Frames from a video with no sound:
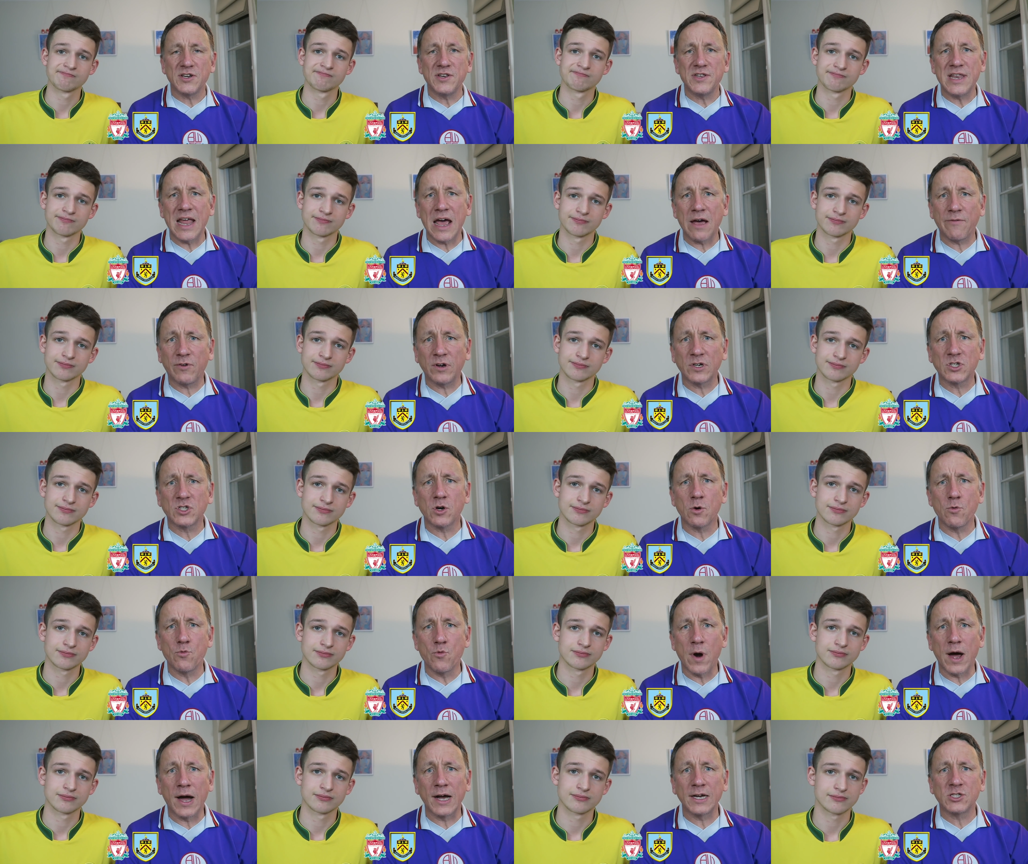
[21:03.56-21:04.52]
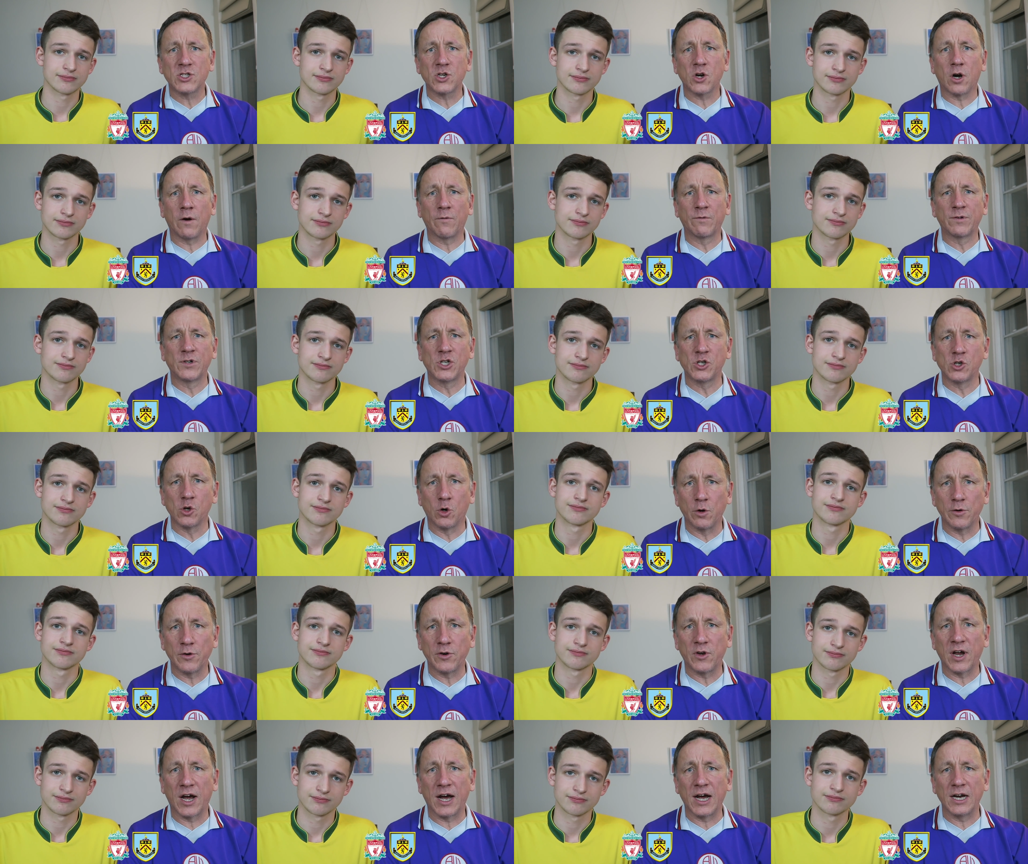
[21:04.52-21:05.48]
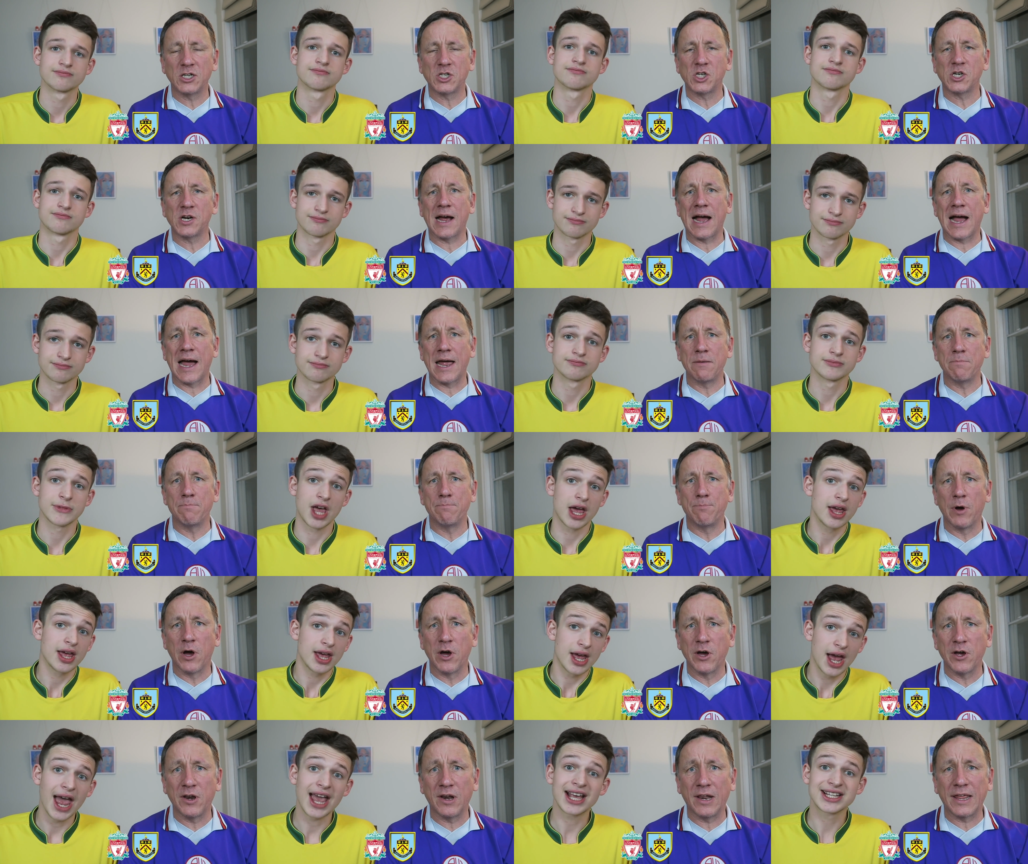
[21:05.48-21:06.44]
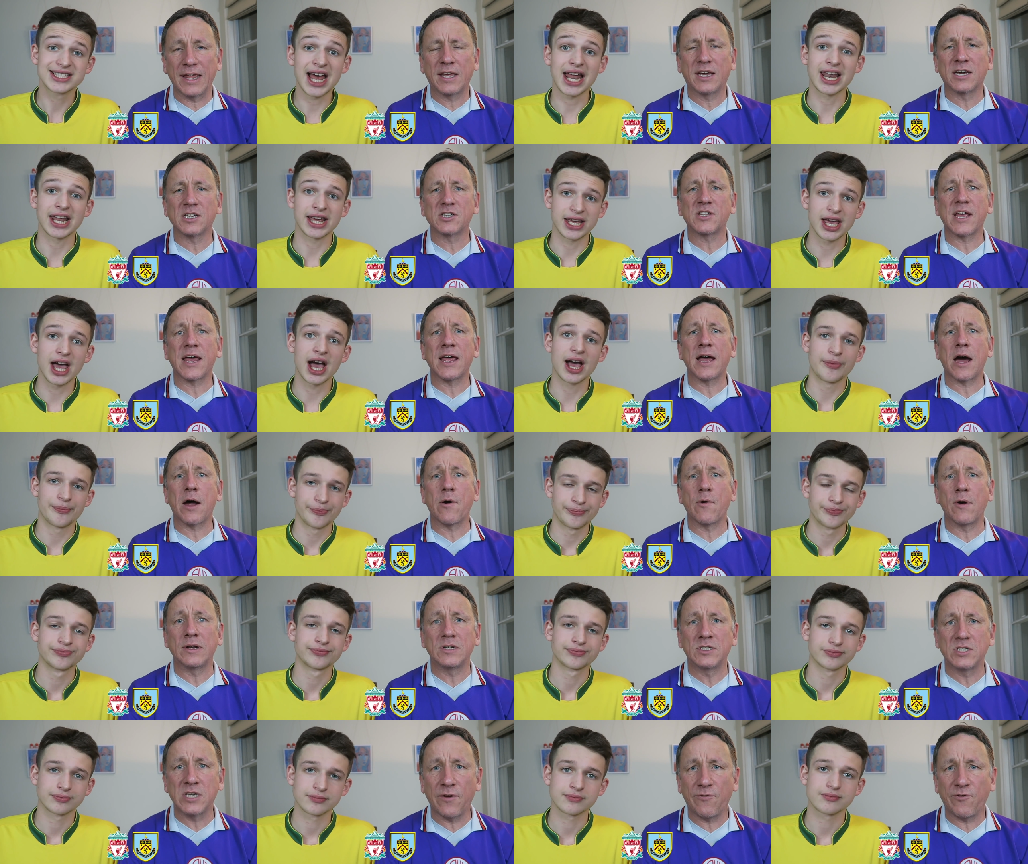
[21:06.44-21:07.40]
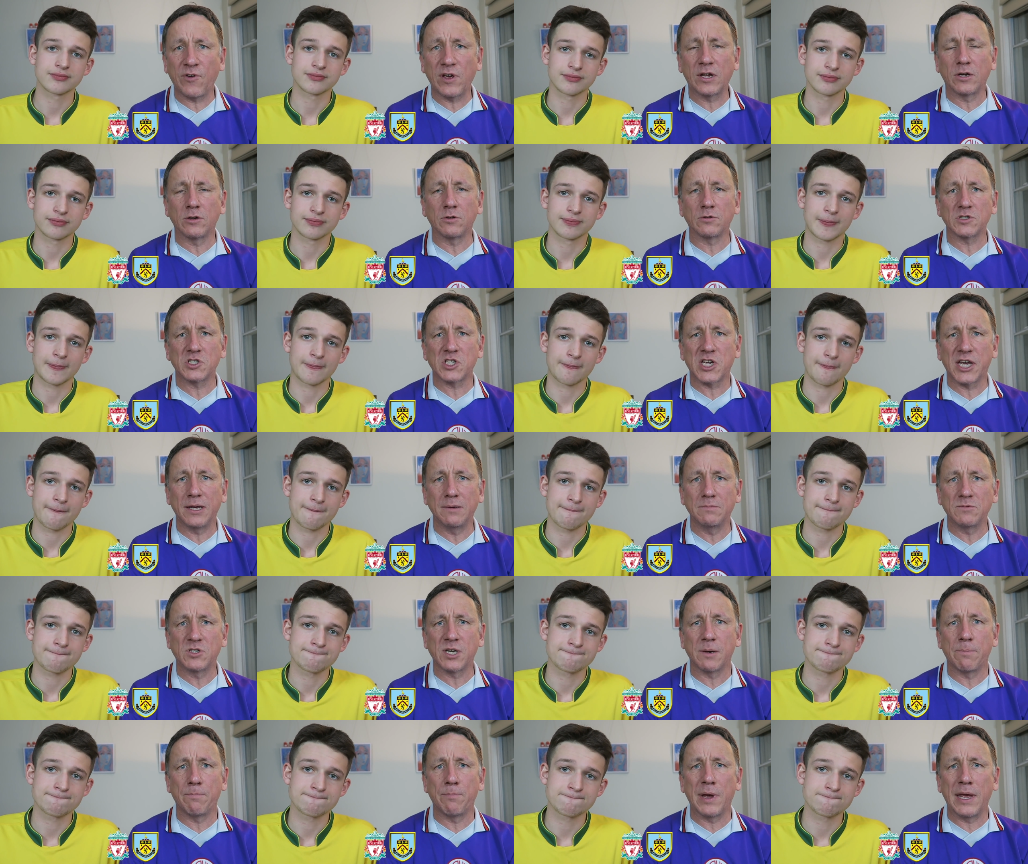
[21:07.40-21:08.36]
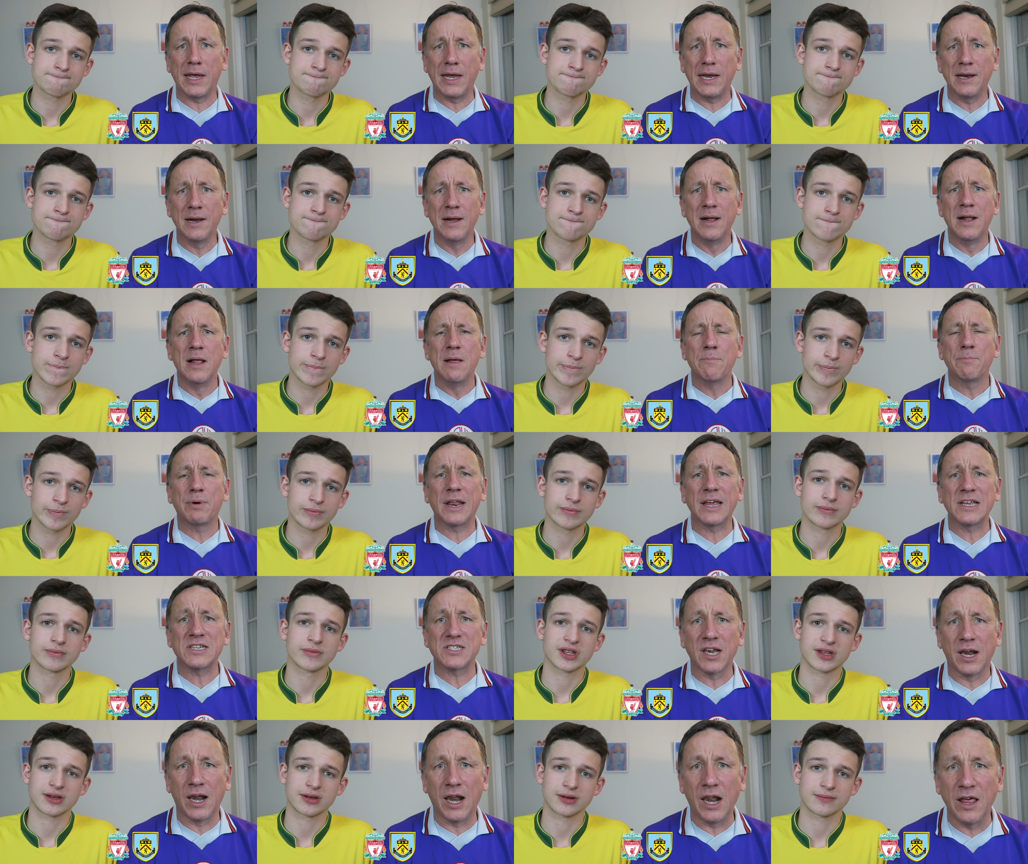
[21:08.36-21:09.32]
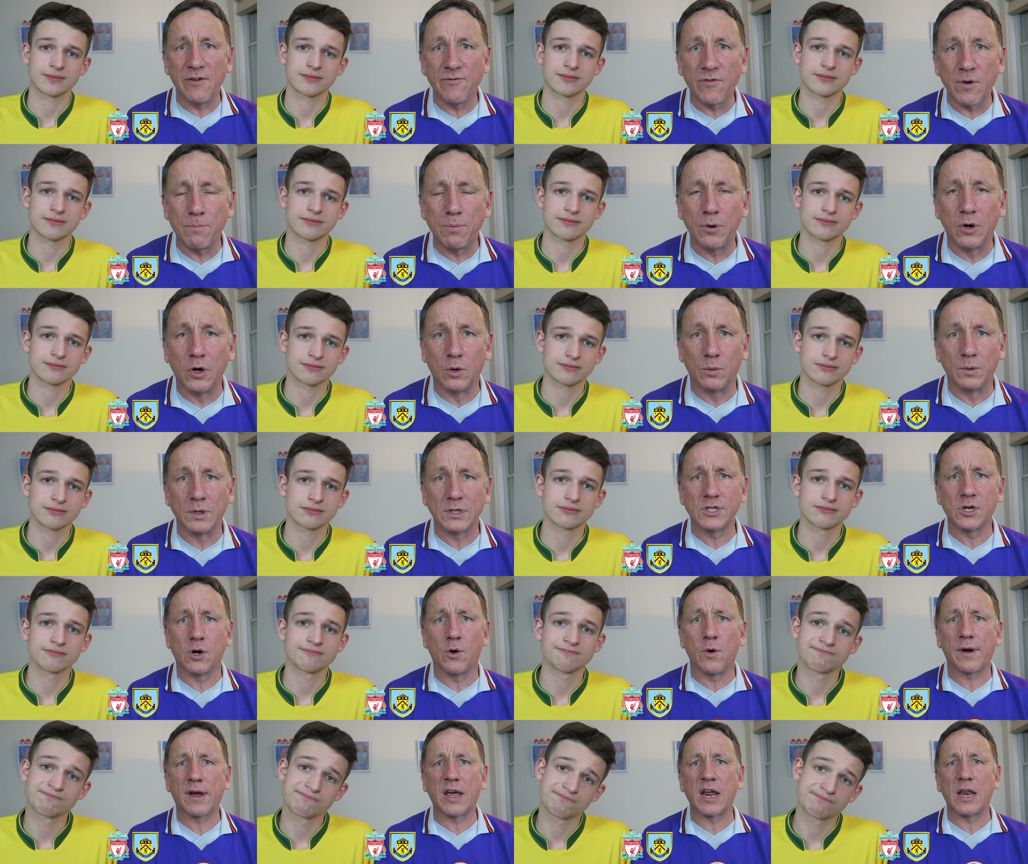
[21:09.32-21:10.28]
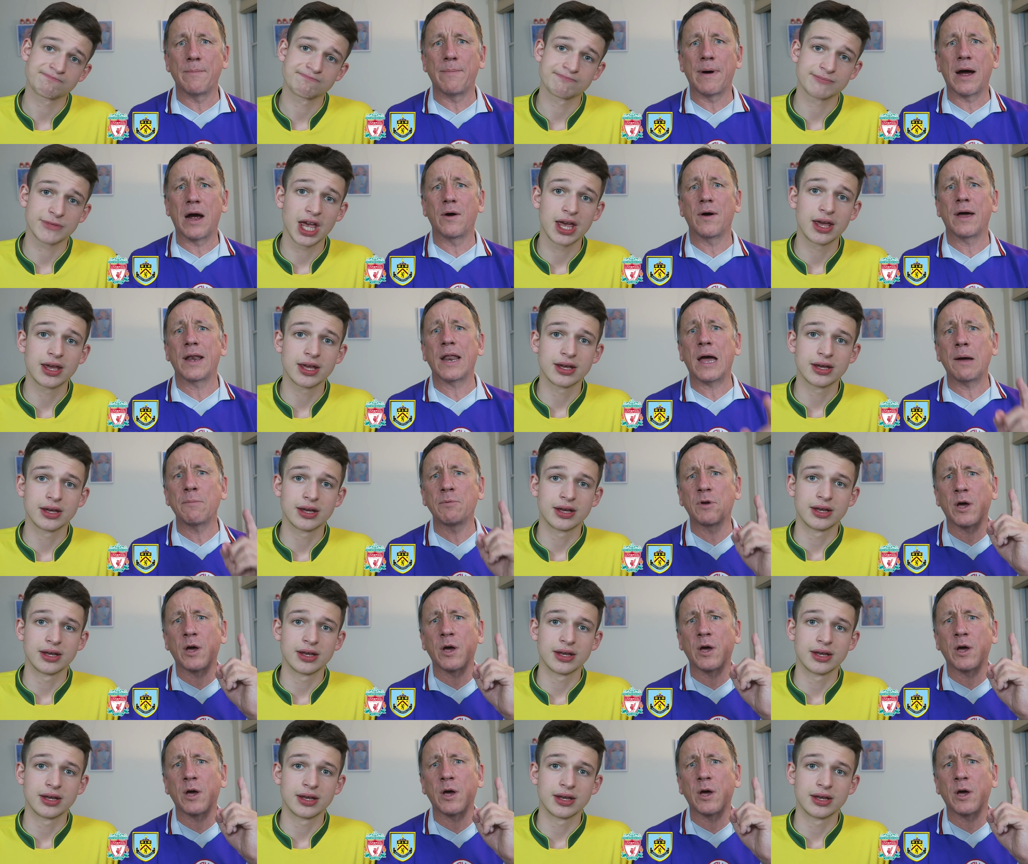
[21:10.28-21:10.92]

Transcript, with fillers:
Speaker 1: never to write off Sean Dyche and Burnley, because exactly, yeah. they are a difficult team to beat, but it's Liverpool we're talking about, and I'm